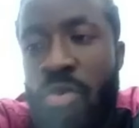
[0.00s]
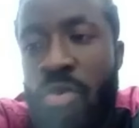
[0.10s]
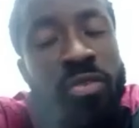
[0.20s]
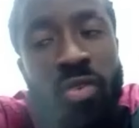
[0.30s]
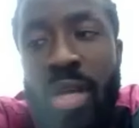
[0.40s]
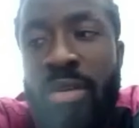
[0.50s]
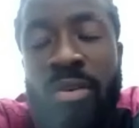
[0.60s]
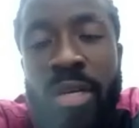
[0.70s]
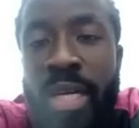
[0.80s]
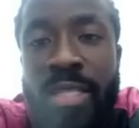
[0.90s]
hustle and
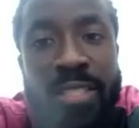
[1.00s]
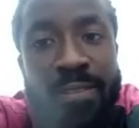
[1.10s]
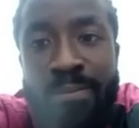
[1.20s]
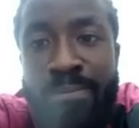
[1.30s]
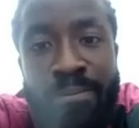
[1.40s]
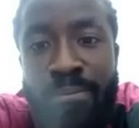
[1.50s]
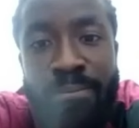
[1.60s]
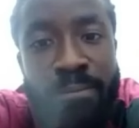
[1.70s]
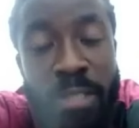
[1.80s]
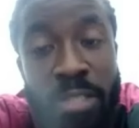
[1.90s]
connect. Ah,
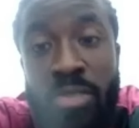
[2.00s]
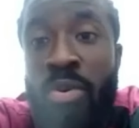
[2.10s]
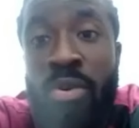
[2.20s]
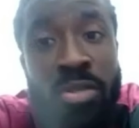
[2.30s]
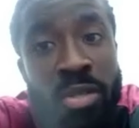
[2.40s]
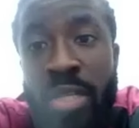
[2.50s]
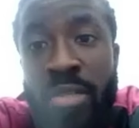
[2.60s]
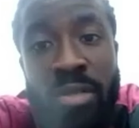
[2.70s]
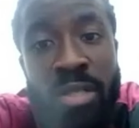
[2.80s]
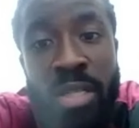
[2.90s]
it's to connect. hustle
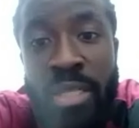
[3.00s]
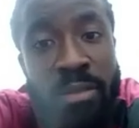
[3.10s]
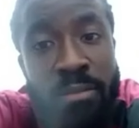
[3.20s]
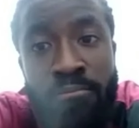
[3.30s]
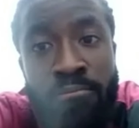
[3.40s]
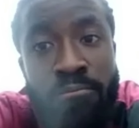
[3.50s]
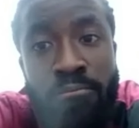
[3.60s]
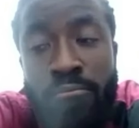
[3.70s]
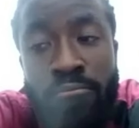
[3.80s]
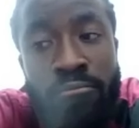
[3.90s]
and connect.
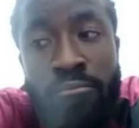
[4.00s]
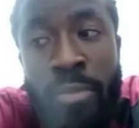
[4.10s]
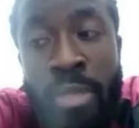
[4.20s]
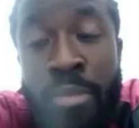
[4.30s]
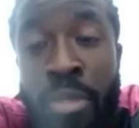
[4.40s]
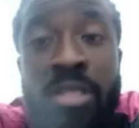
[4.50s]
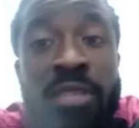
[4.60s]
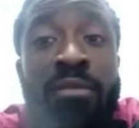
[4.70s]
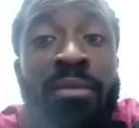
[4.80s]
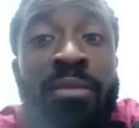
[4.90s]
Because so is there